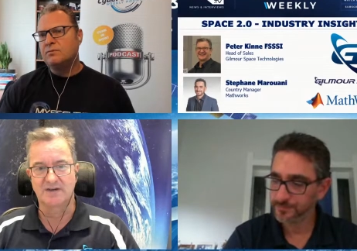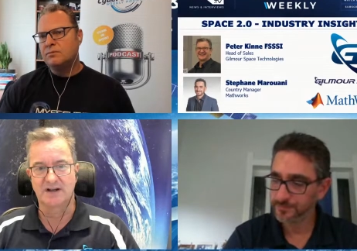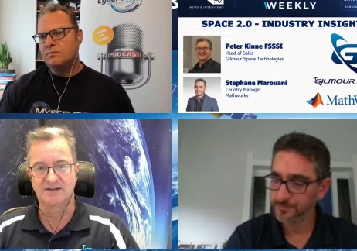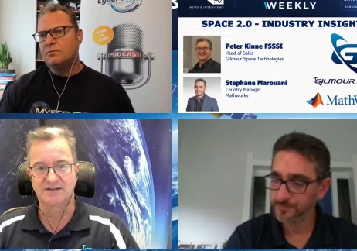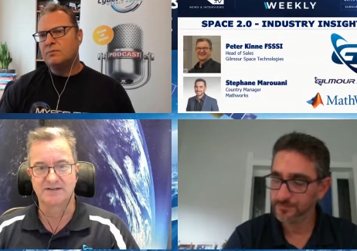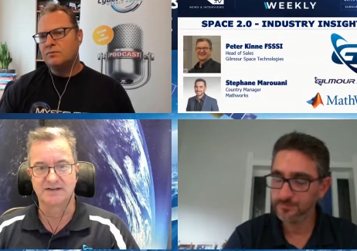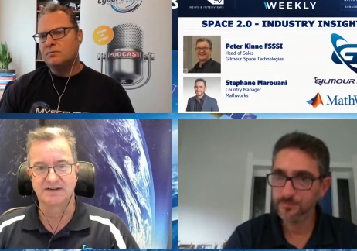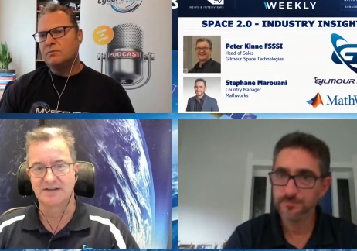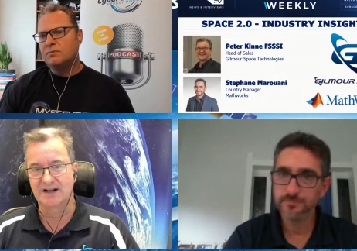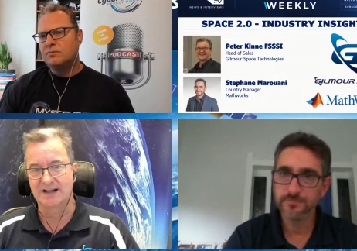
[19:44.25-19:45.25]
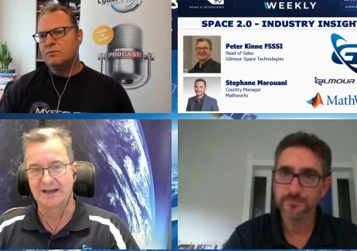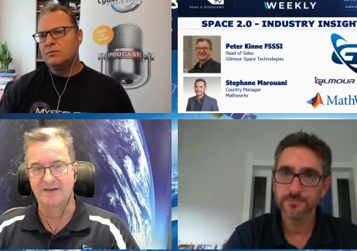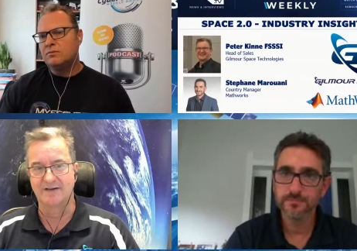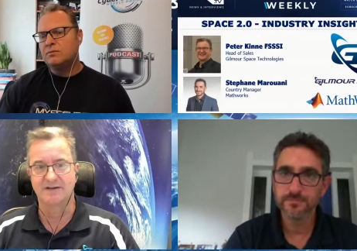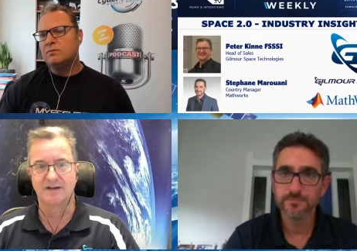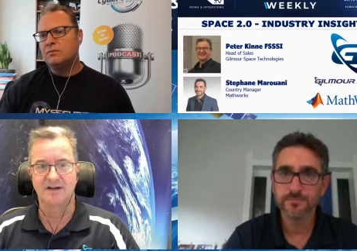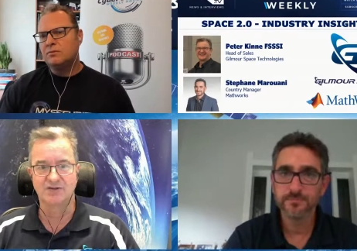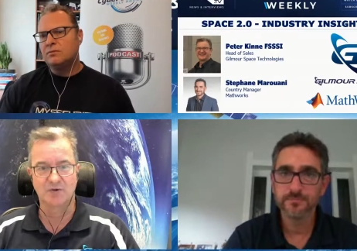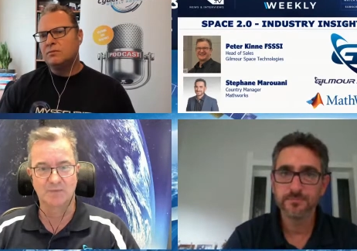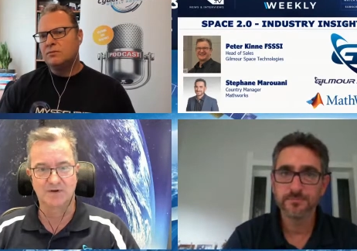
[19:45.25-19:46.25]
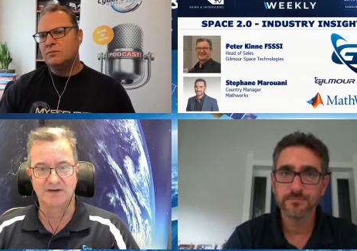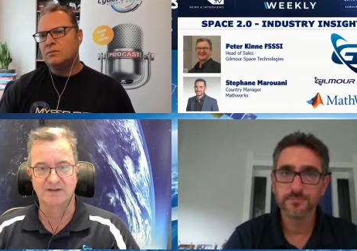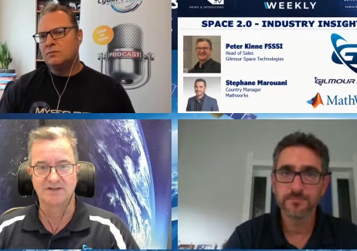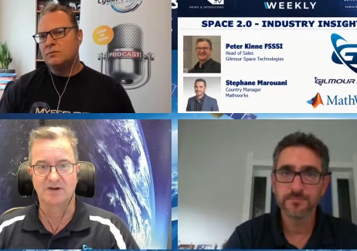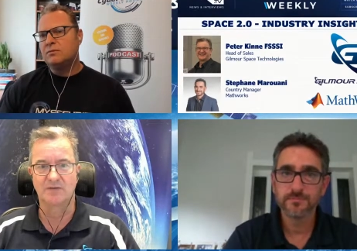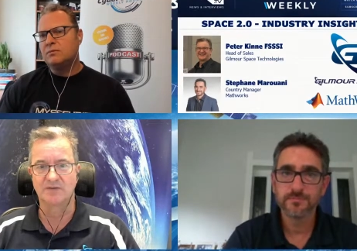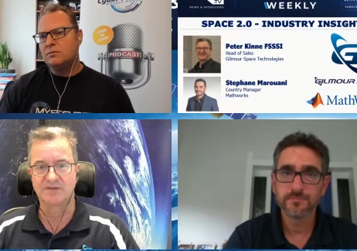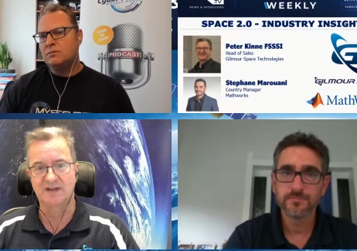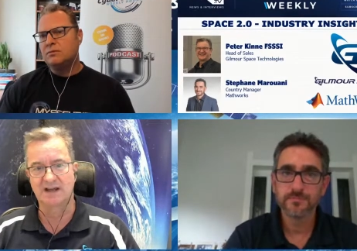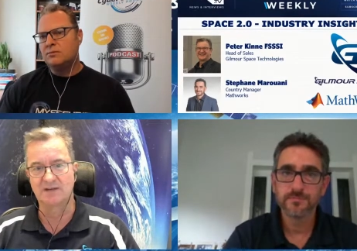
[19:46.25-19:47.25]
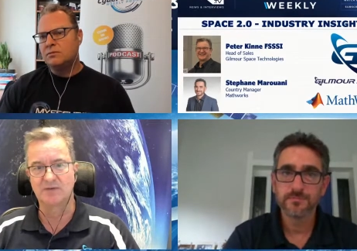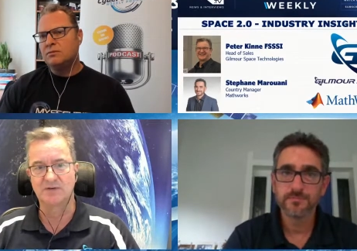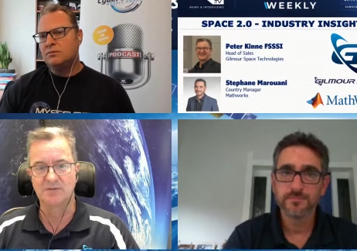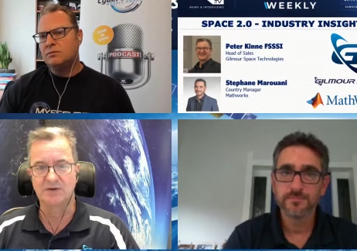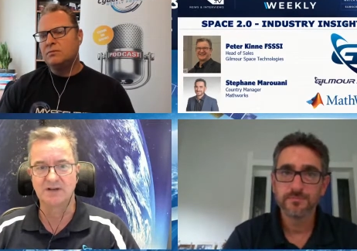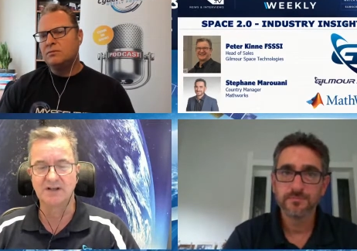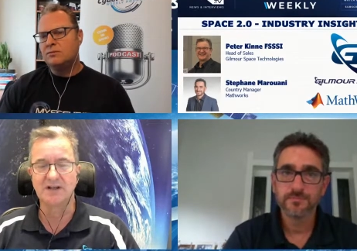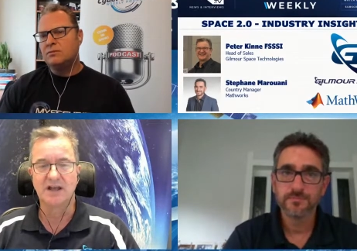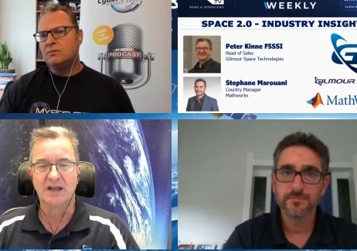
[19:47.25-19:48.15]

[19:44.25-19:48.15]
Speaker 1: runs in the cloud in a short period of time with scalable computing.